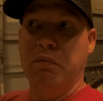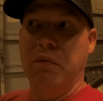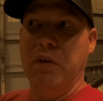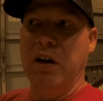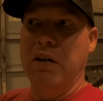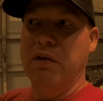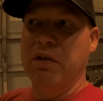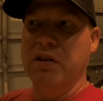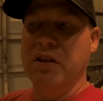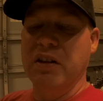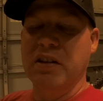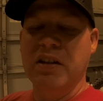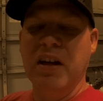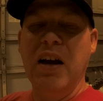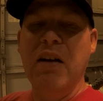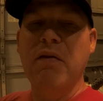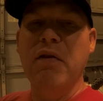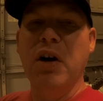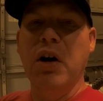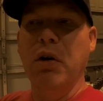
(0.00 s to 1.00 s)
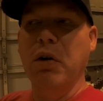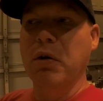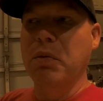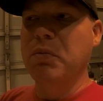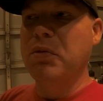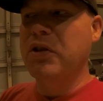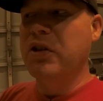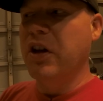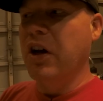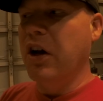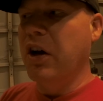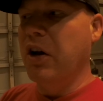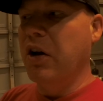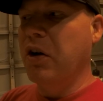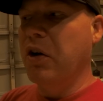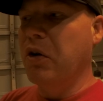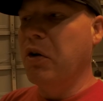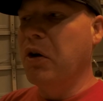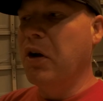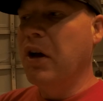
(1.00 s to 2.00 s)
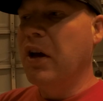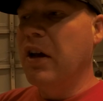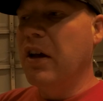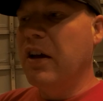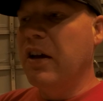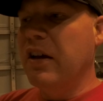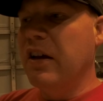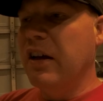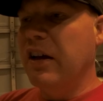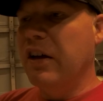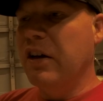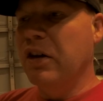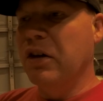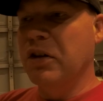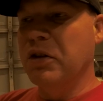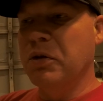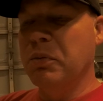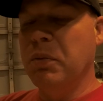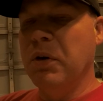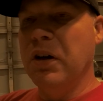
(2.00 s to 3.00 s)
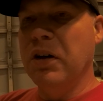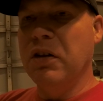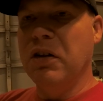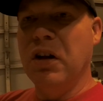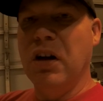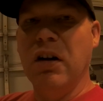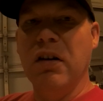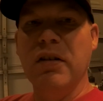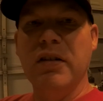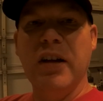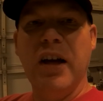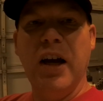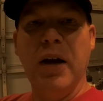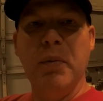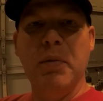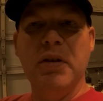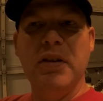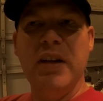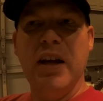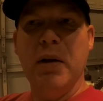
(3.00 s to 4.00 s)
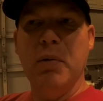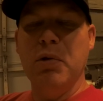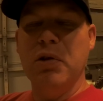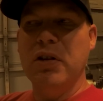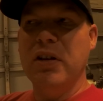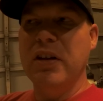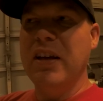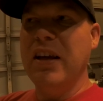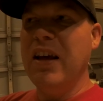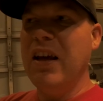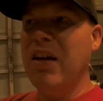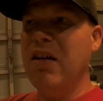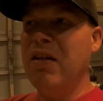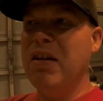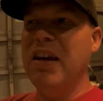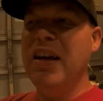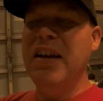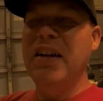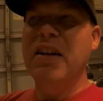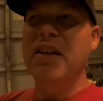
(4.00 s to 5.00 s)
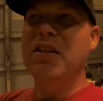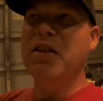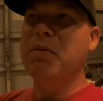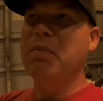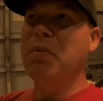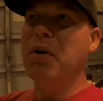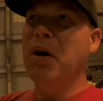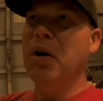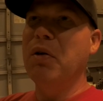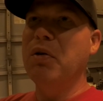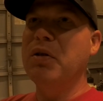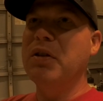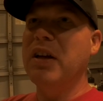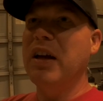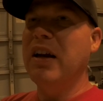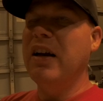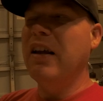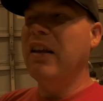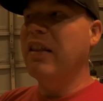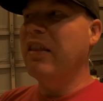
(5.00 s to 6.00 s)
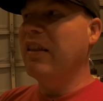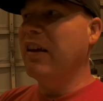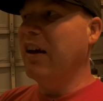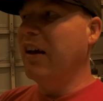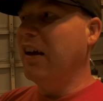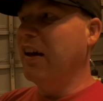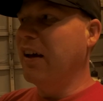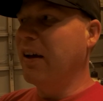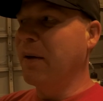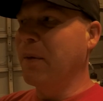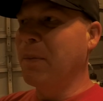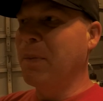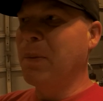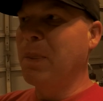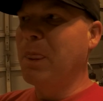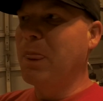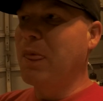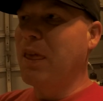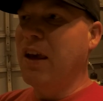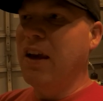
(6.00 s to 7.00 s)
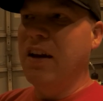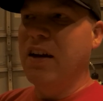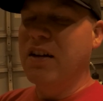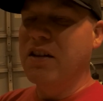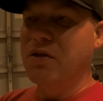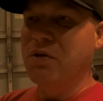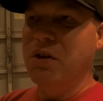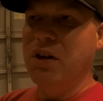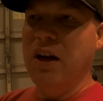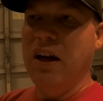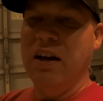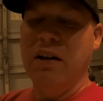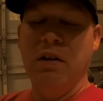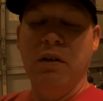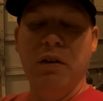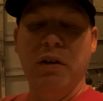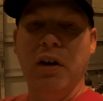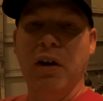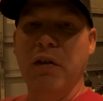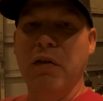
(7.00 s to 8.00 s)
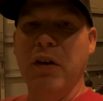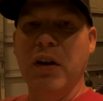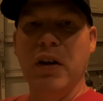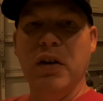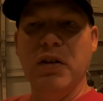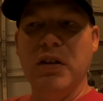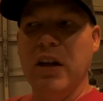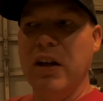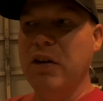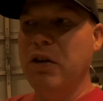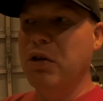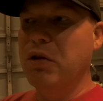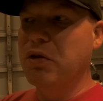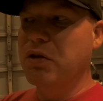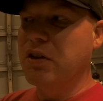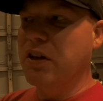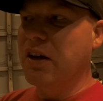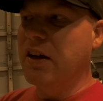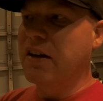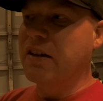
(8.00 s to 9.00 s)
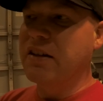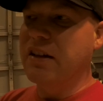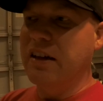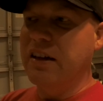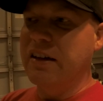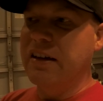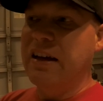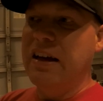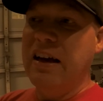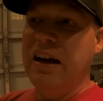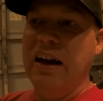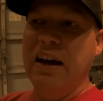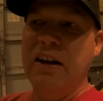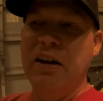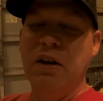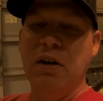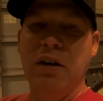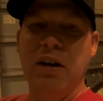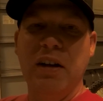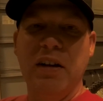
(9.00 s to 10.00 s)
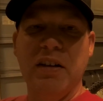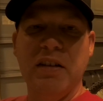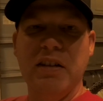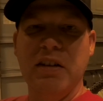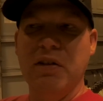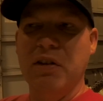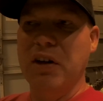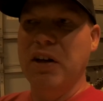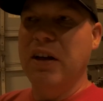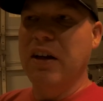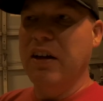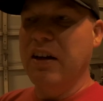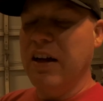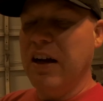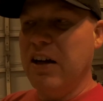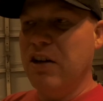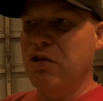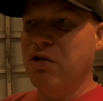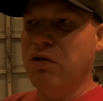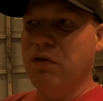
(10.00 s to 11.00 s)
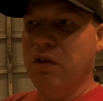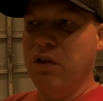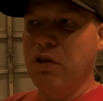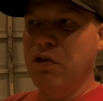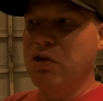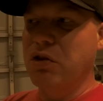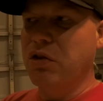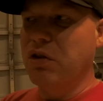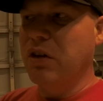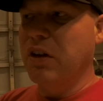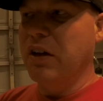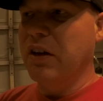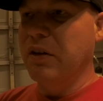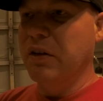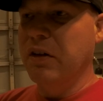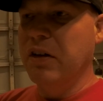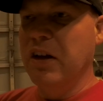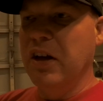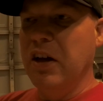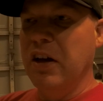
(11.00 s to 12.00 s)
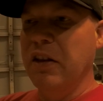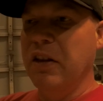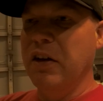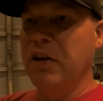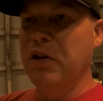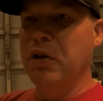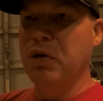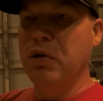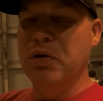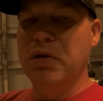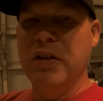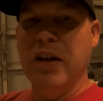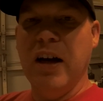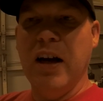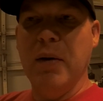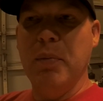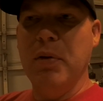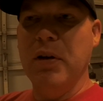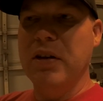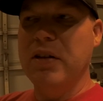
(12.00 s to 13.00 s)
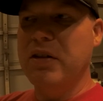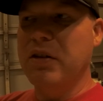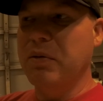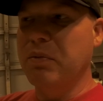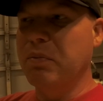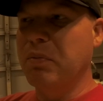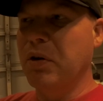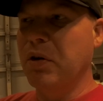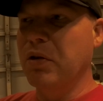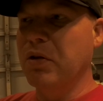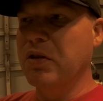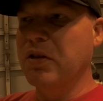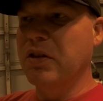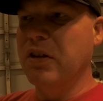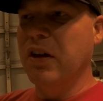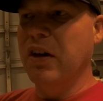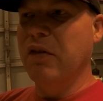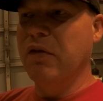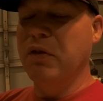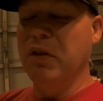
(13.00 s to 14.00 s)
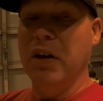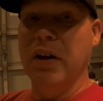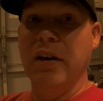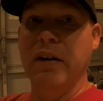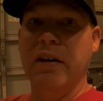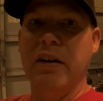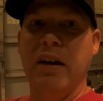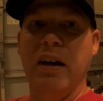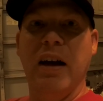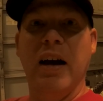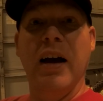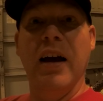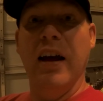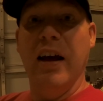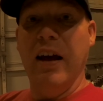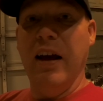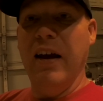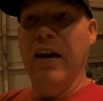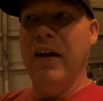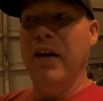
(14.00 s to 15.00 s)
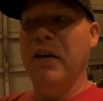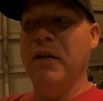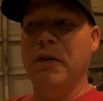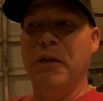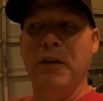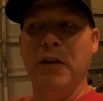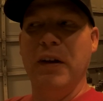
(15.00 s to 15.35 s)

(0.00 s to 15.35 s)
ever since I've known him. So, it's been a long time established account. He doesn't post anything. He doesn't really, I don't know if he goes on news sites. I know he doesn't really get controversial on the news topics and post stuff like I have.